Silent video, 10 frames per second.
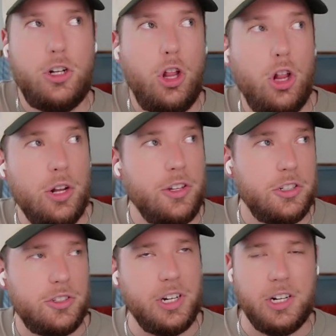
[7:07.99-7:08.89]
clearly
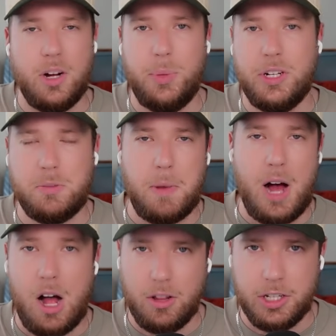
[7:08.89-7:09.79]
just didn't come in as
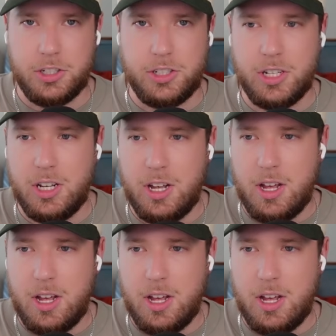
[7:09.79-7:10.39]
polished